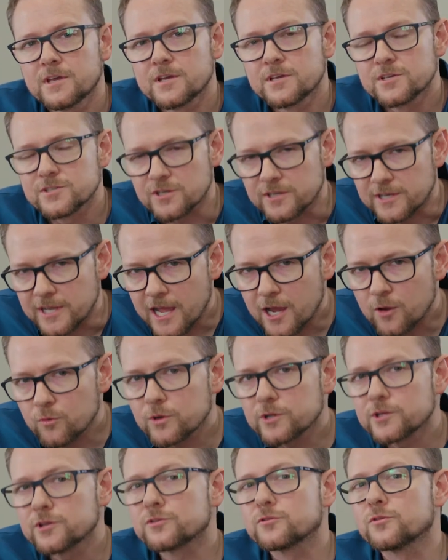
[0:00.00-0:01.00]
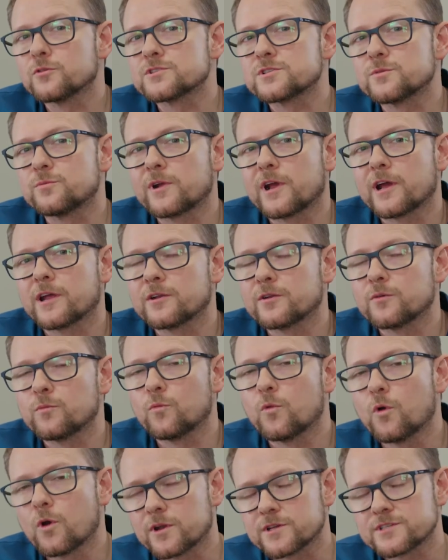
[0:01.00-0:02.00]
So now what are your thoughts around
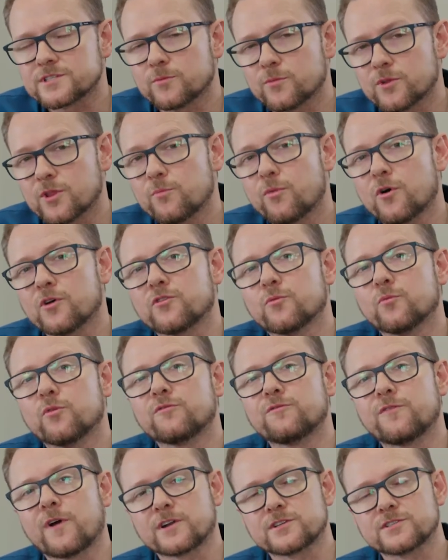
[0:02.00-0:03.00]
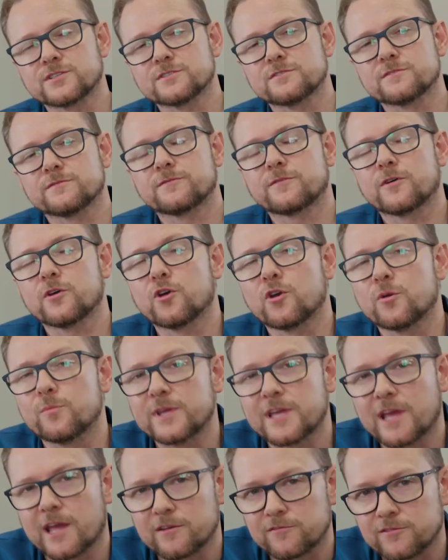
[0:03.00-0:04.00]
what are some of the possible functions of her
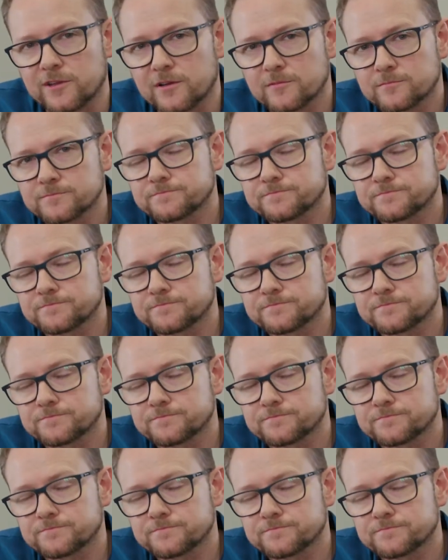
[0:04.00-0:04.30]
behavior?